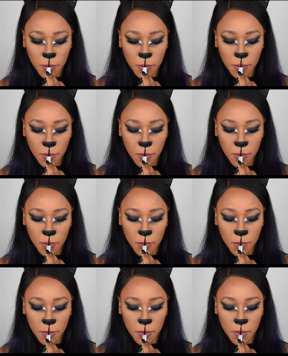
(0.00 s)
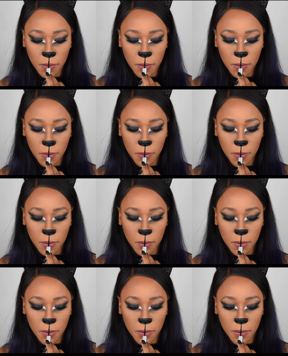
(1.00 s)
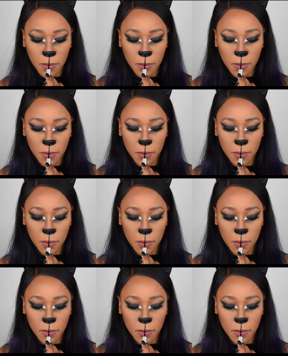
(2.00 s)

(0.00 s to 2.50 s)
[no speech]